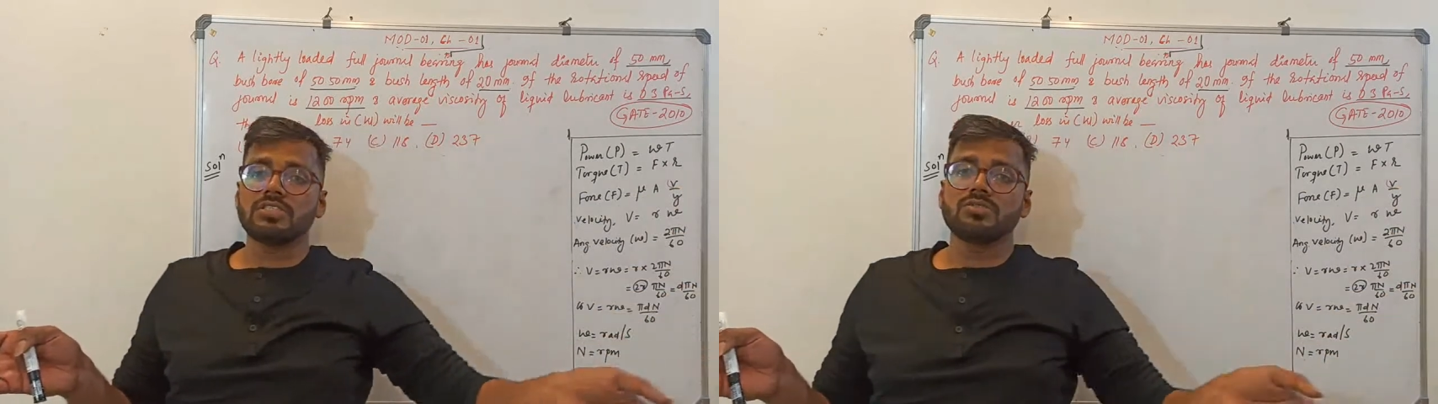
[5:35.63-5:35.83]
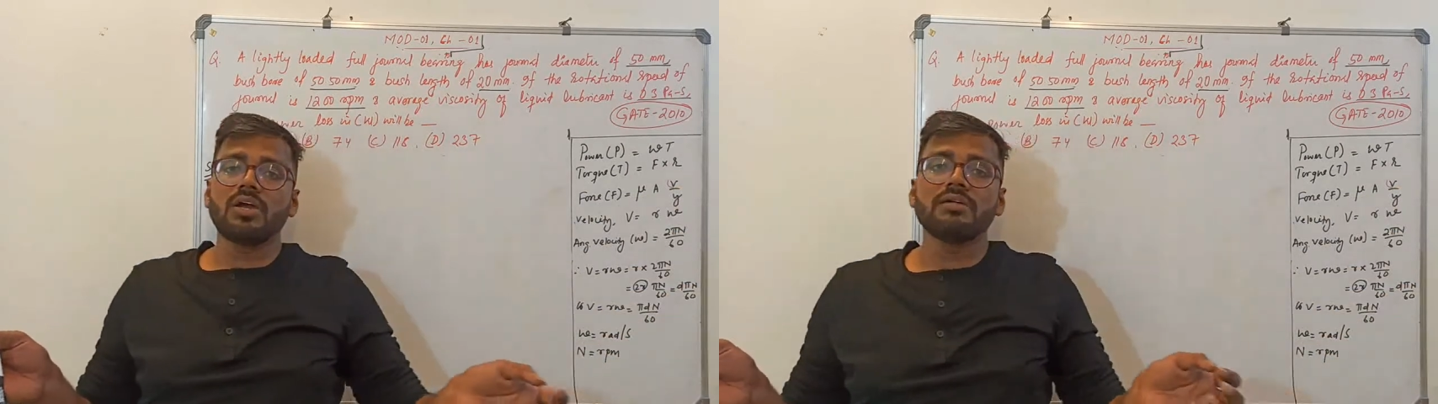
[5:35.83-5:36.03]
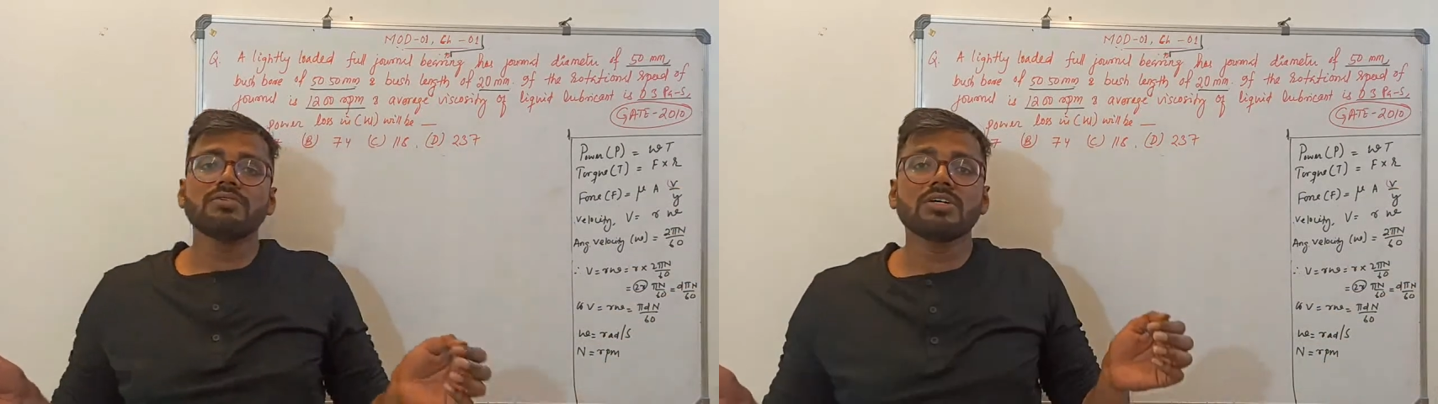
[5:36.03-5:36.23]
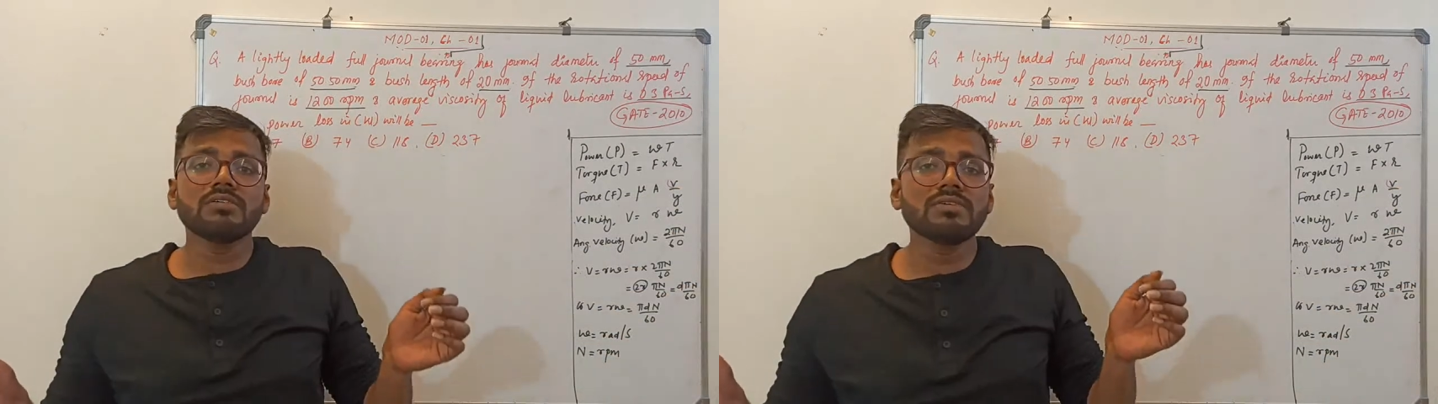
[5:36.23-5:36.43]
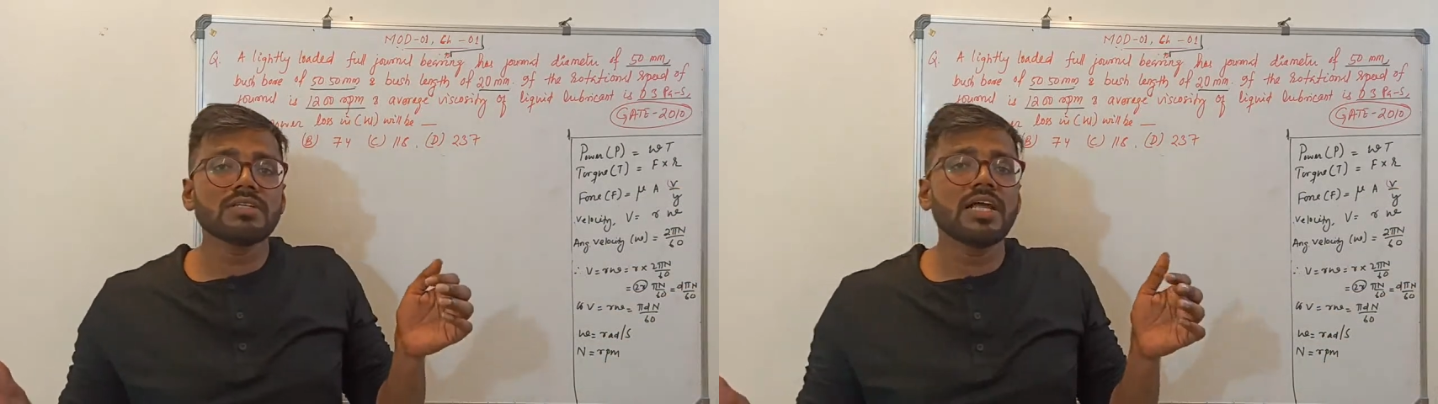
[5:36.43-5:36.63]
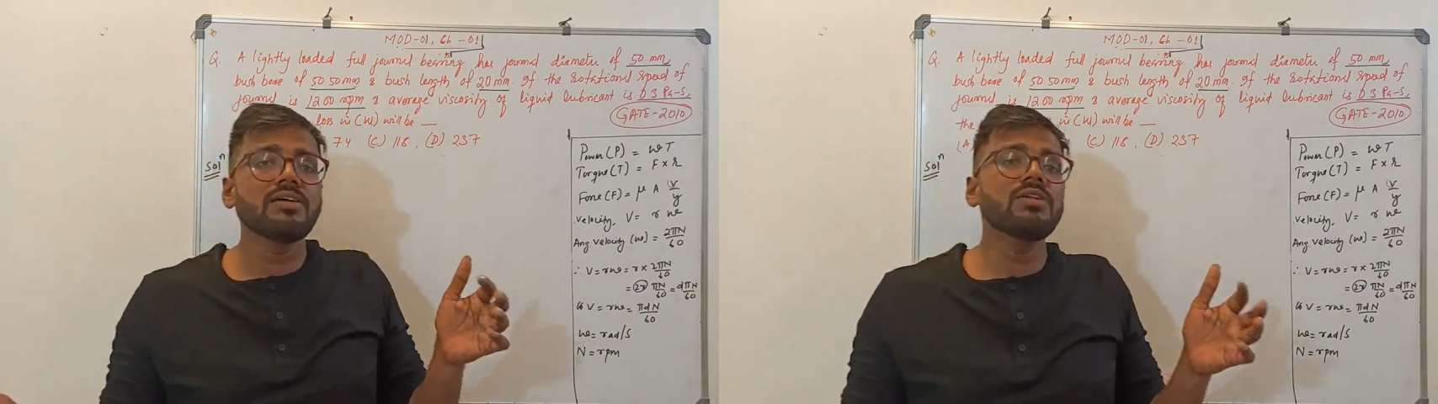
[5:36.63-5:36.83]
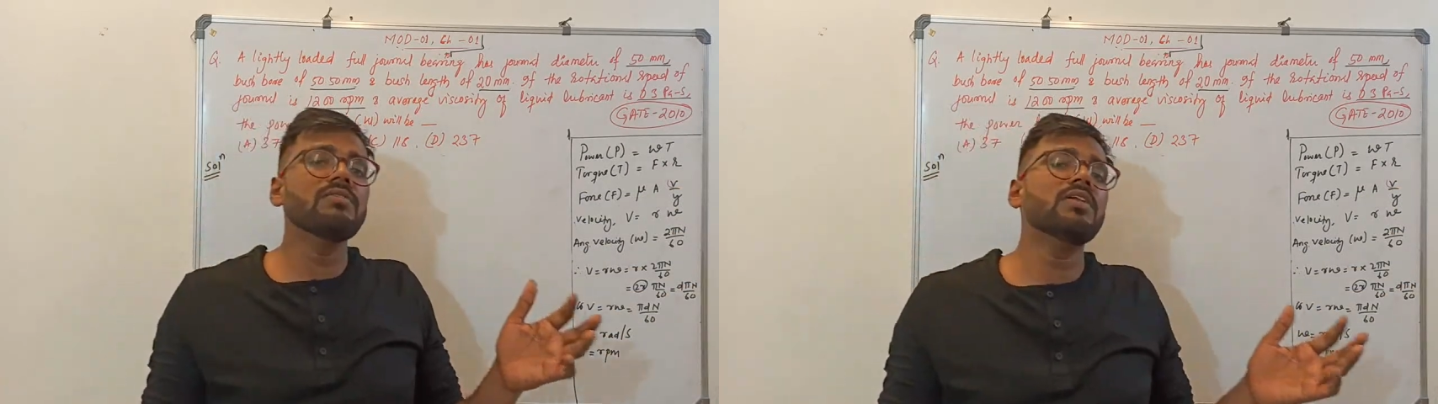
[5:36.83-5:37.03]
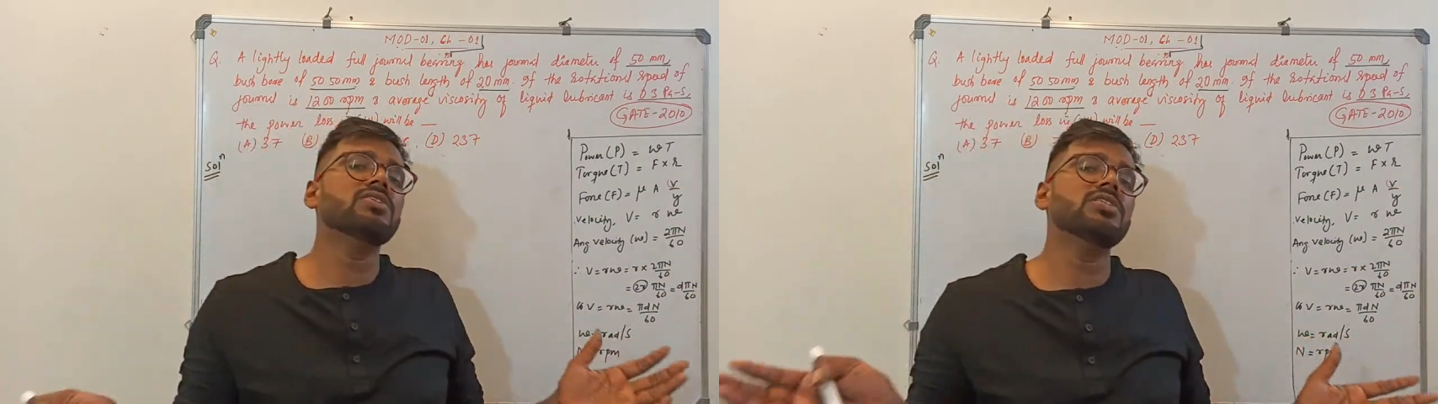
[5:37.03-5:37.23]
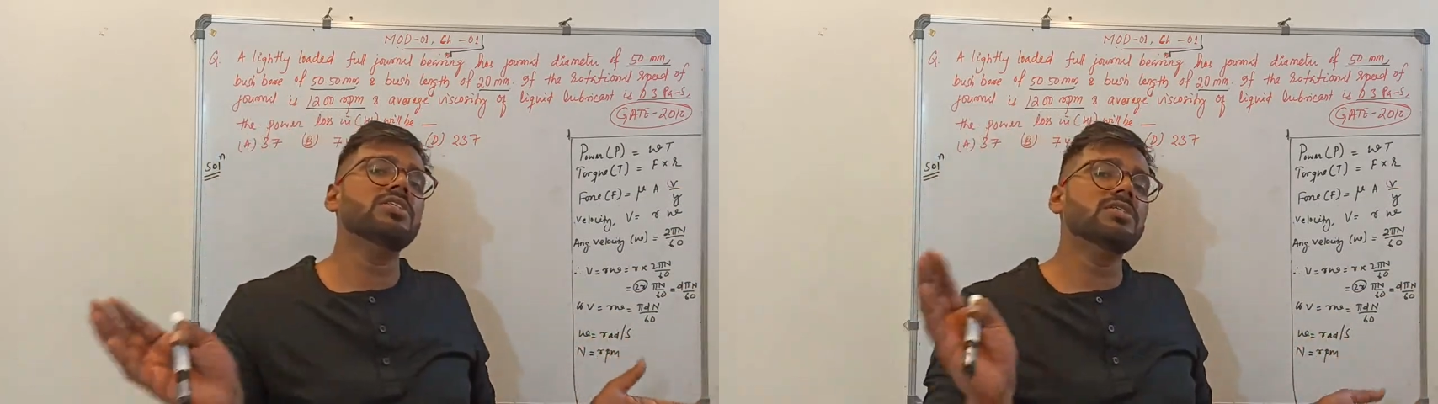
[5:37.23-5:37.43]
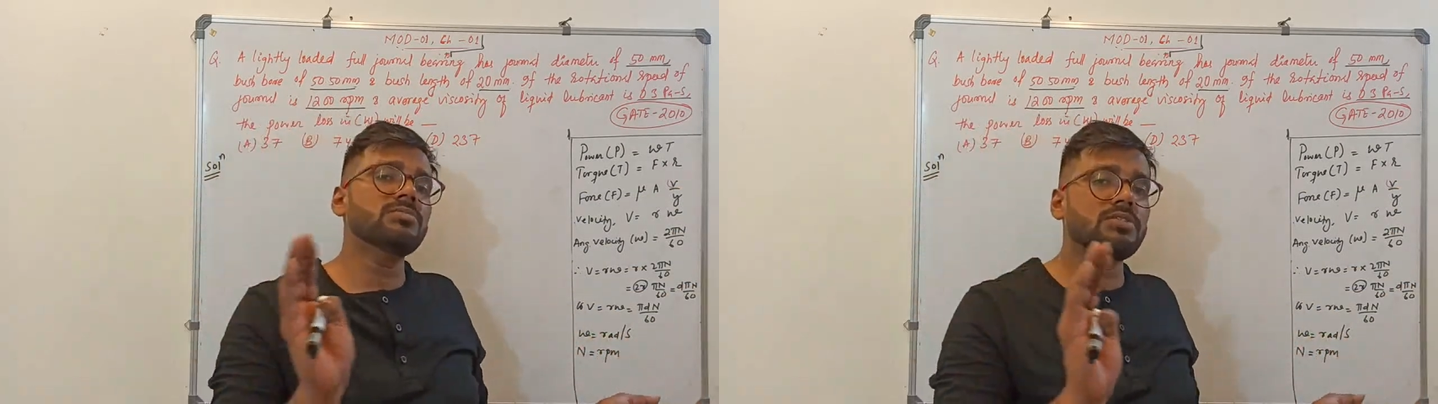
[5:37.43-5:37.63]
So I have to convert the angular velocity in
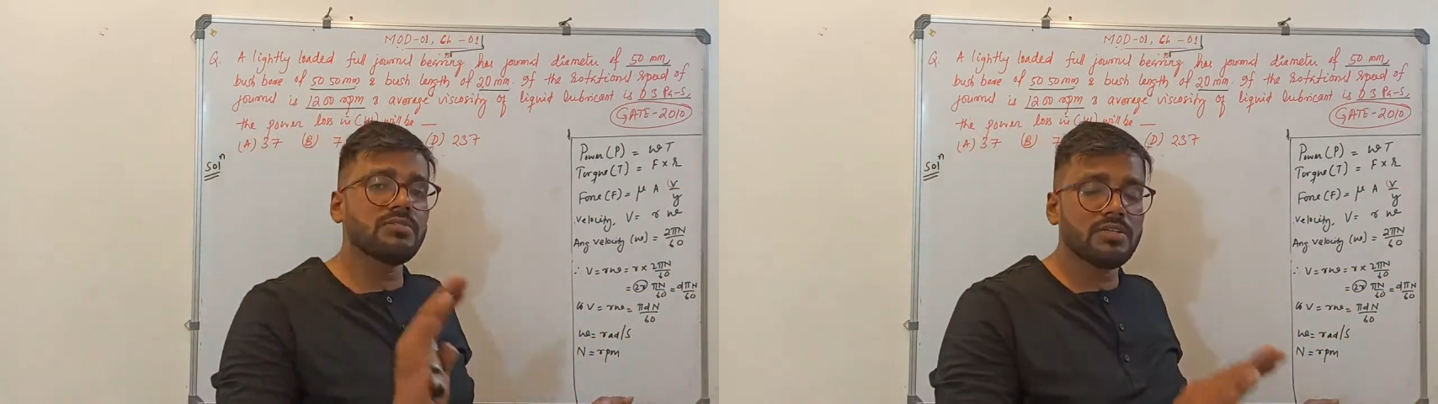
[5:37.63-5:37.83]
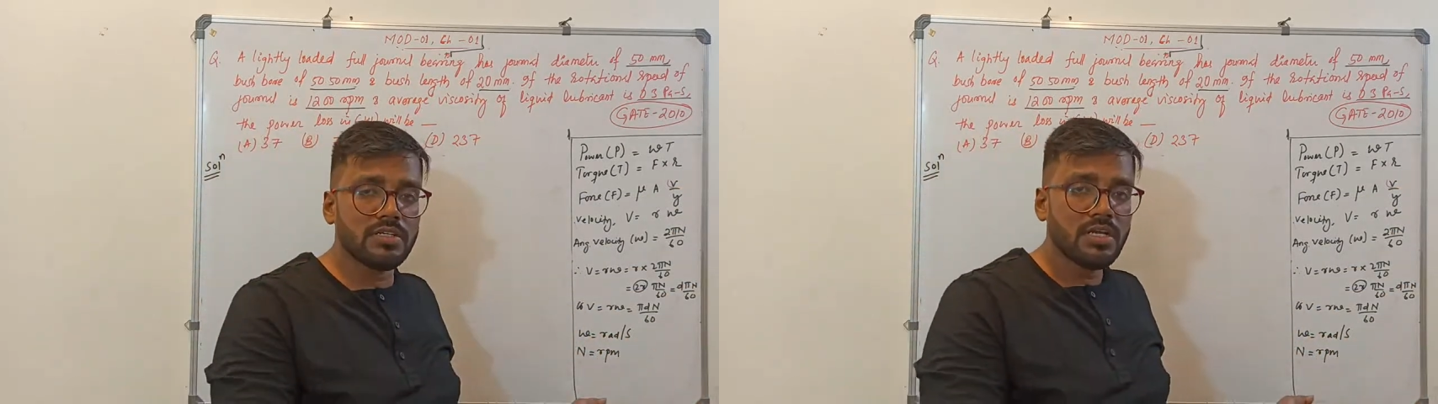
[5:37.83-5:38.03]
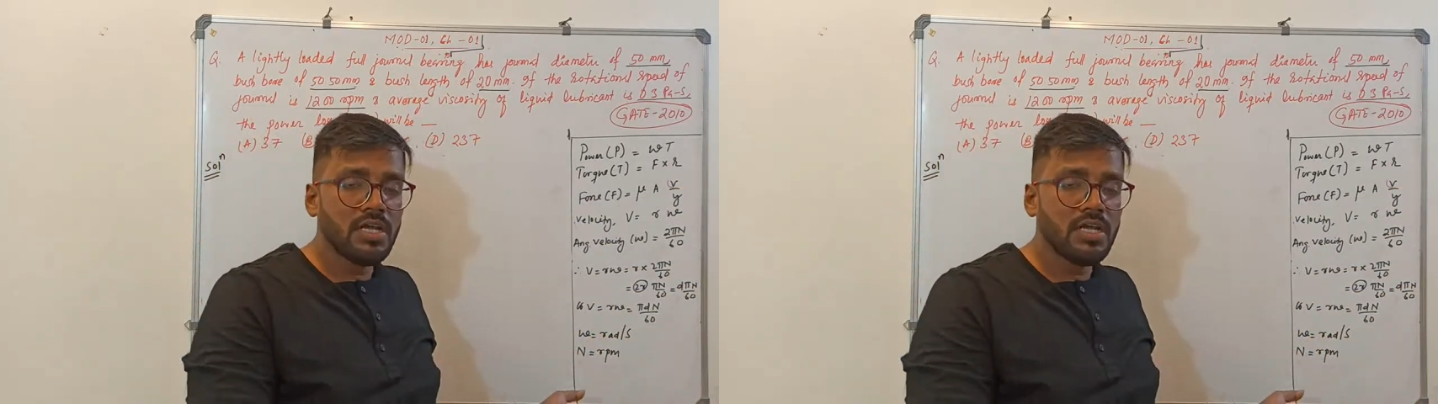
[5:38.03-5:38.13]
terms of the